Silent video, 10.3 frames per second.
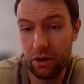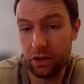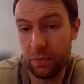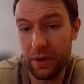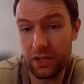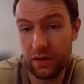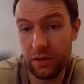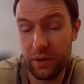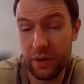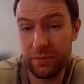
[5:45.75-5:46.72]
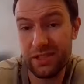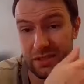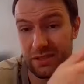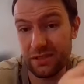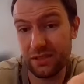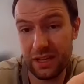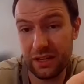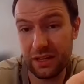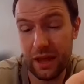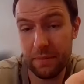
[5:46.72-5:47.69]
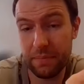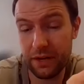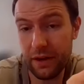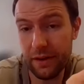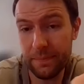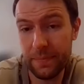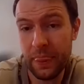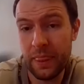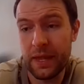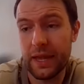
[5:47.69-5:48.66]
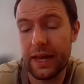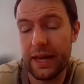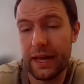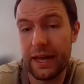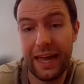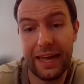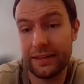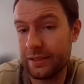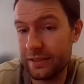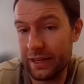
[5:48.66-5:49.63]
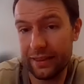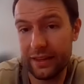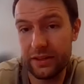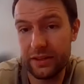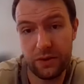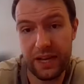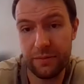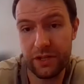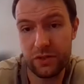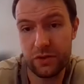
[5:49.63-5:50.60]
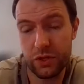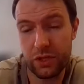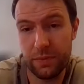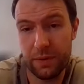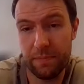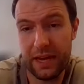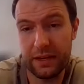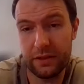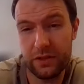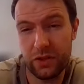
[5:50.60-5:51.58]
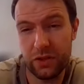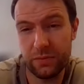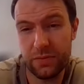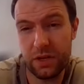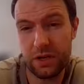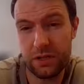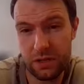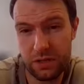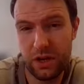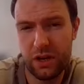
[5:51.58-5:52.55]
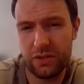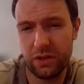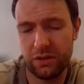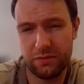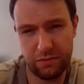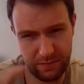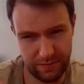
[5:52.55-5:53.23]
occupation of the premises until the end of that period, and there's no damages which can be paid in the circumstances. So